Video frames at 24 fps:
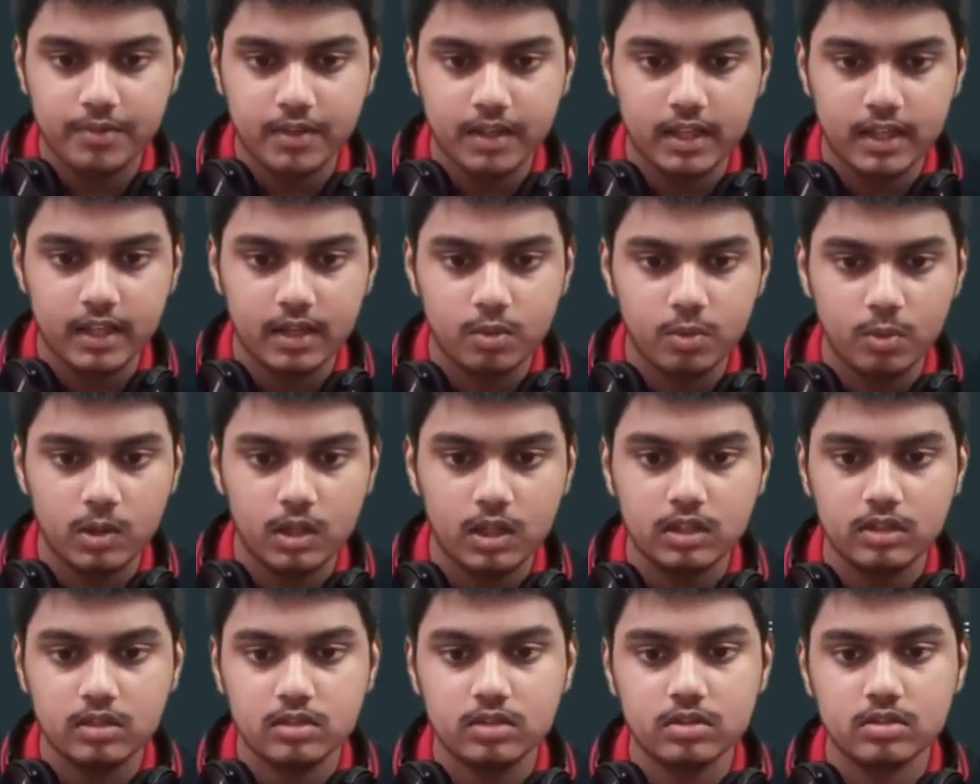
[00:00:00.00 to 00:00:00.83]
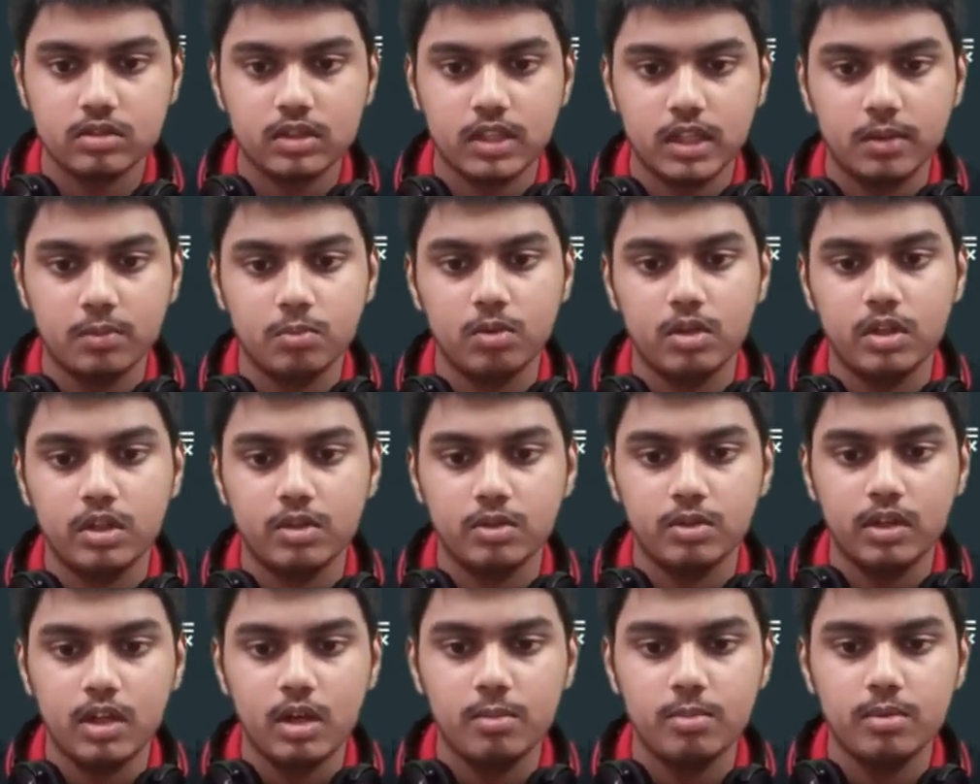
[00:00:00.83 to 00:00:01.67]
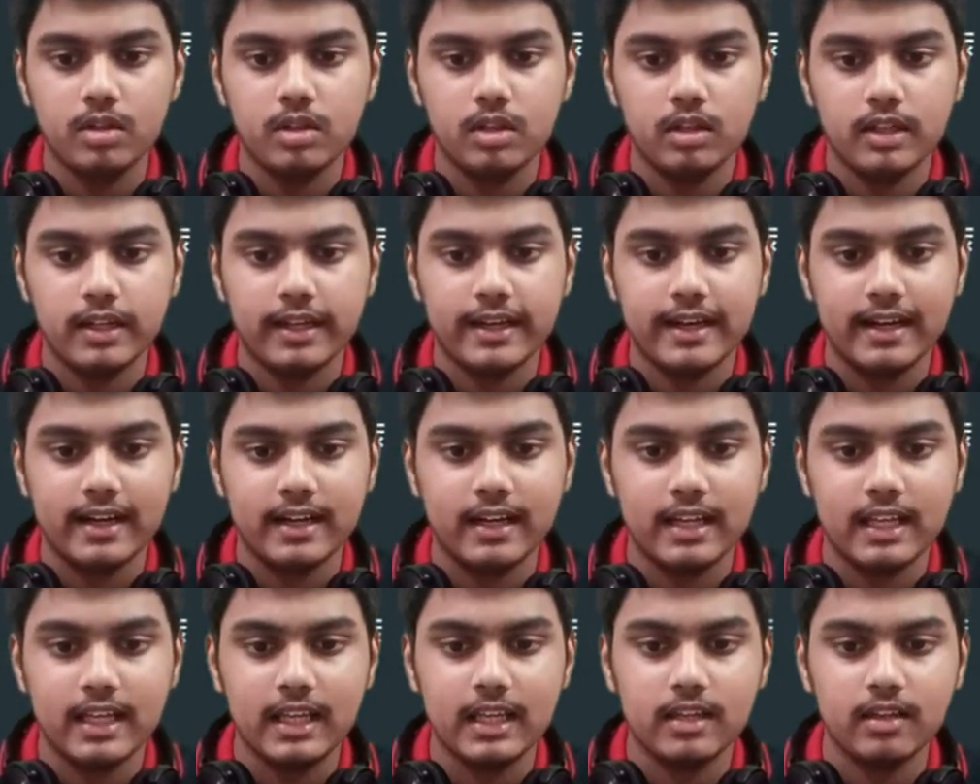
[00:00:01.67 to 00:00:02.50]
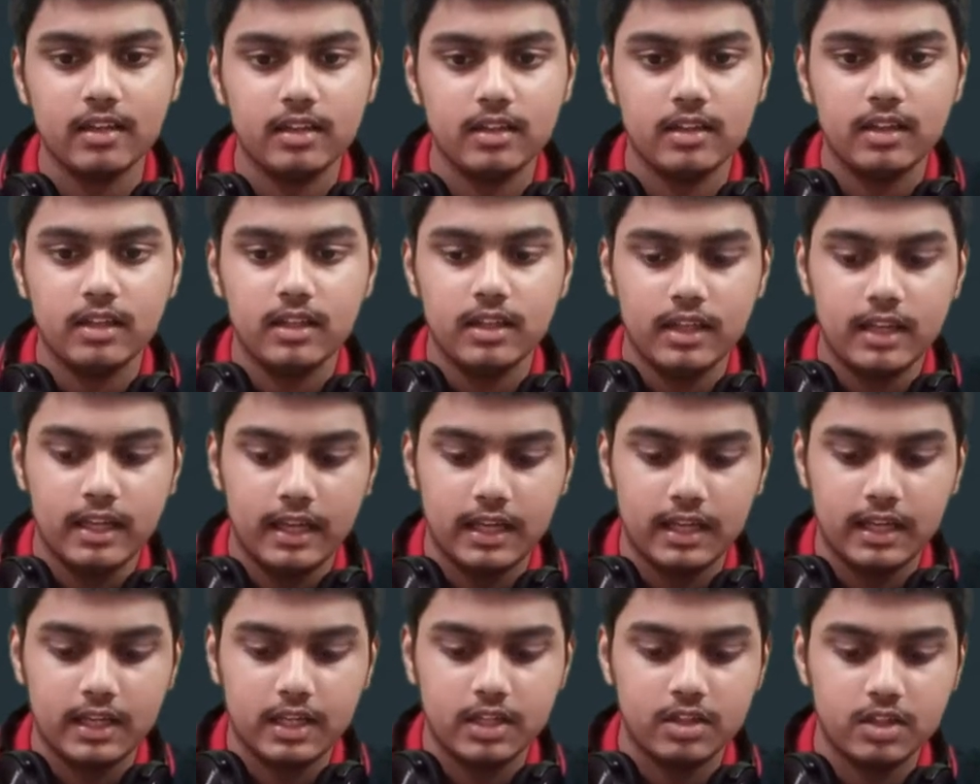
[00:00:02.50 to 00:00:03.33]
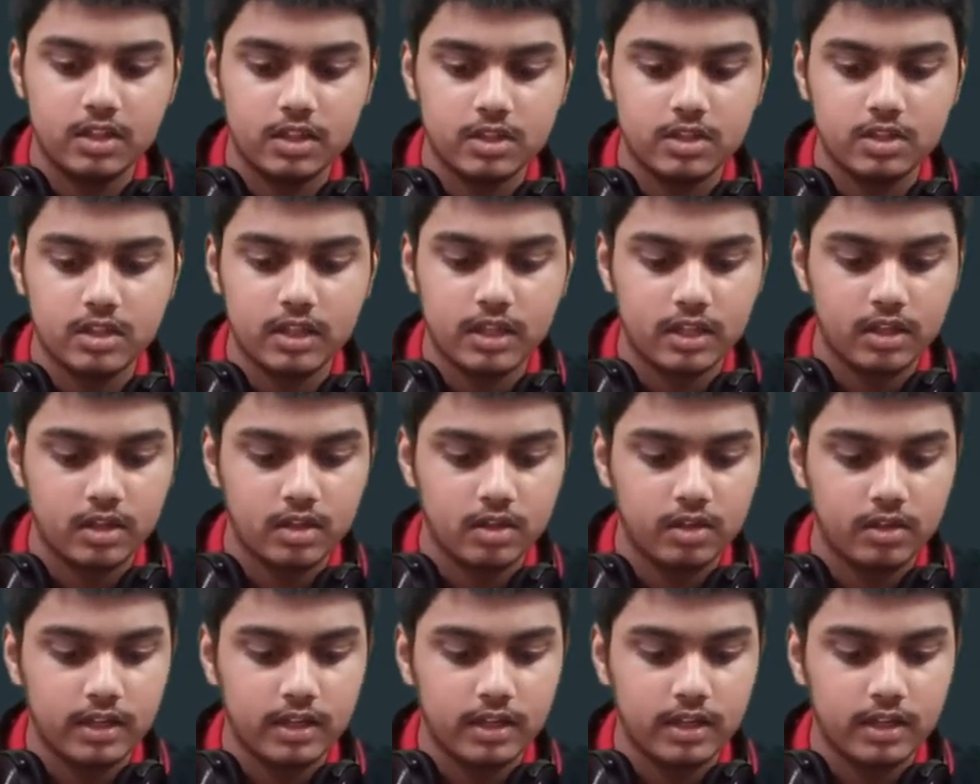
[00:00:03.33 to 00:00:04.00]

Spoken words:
equals convert to double, and here I can just check.